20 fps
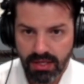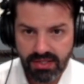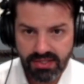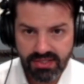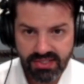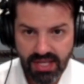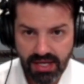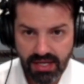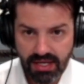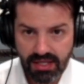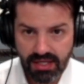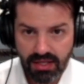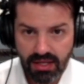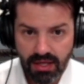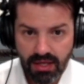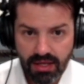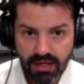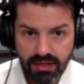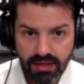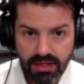Second,
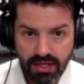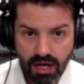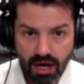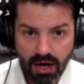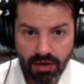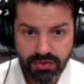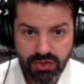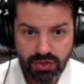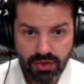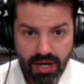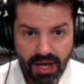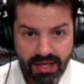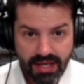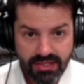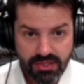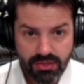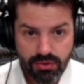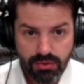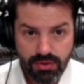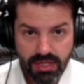the officer
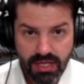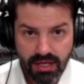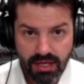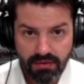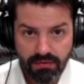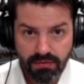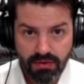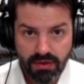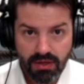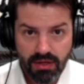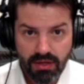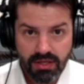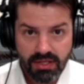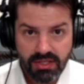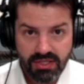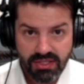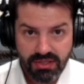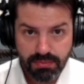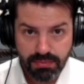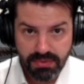has to give
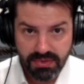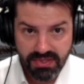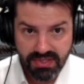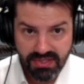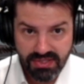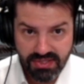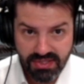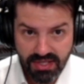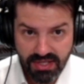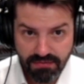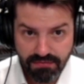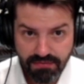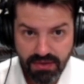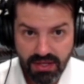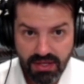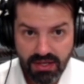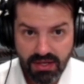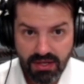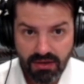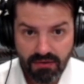
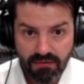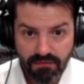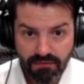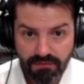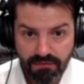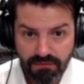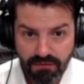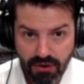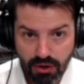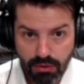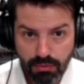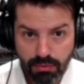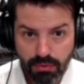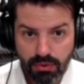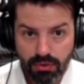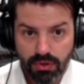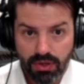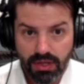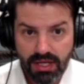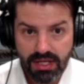specific
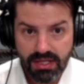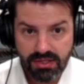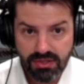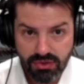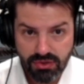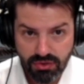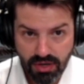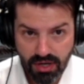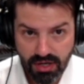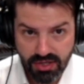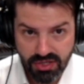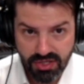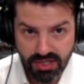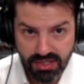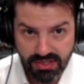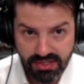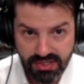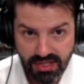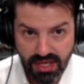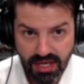verbal
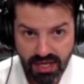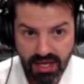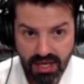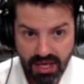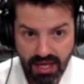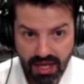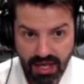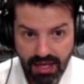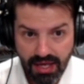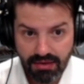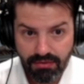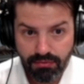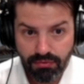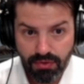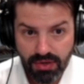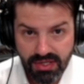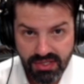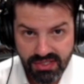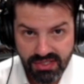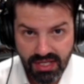instructions
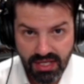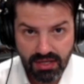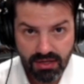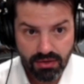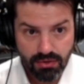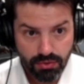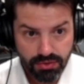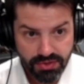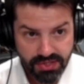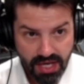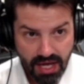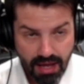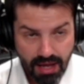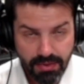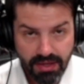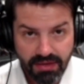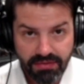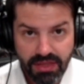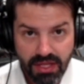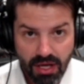every single
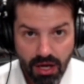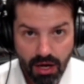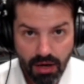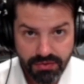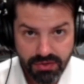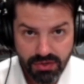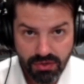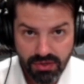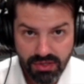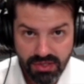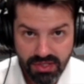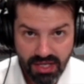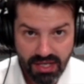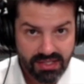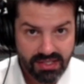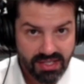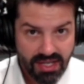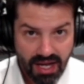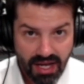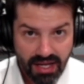time. If the officer
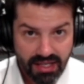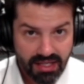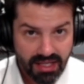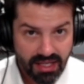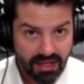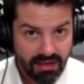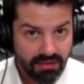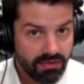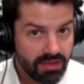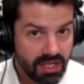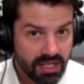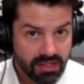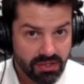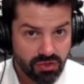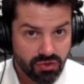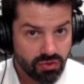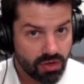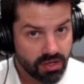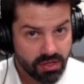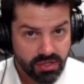does not give the
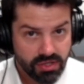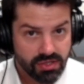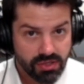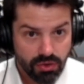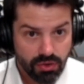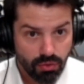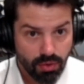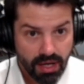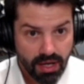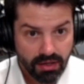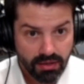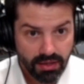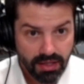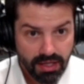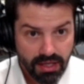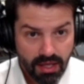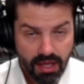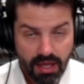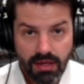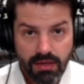instructions correctly,
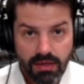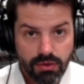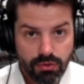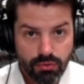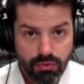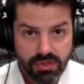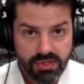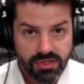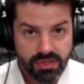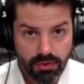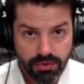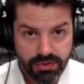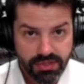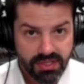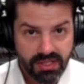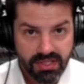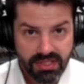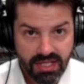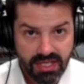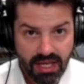the results
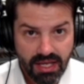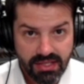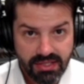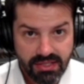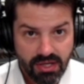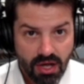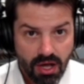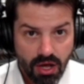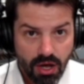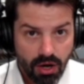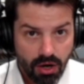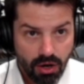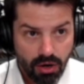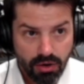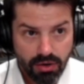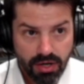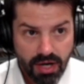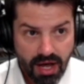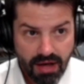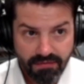of the test
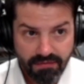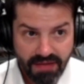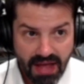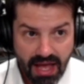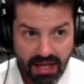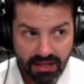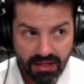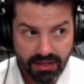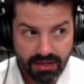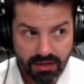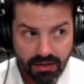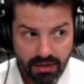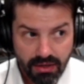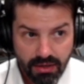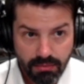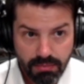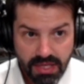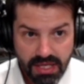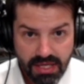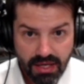are not valid,
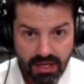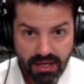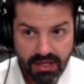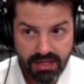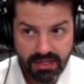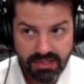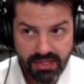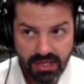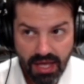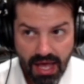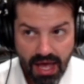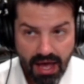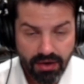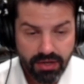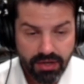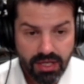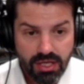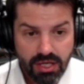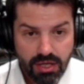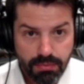because how
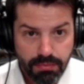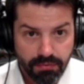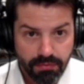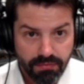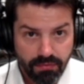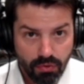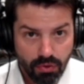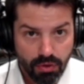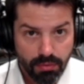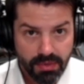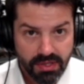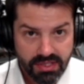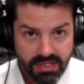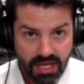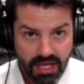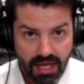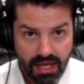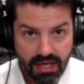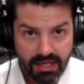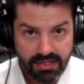can you perform a
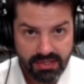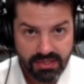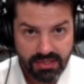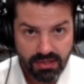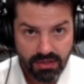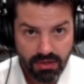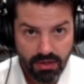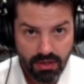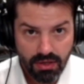test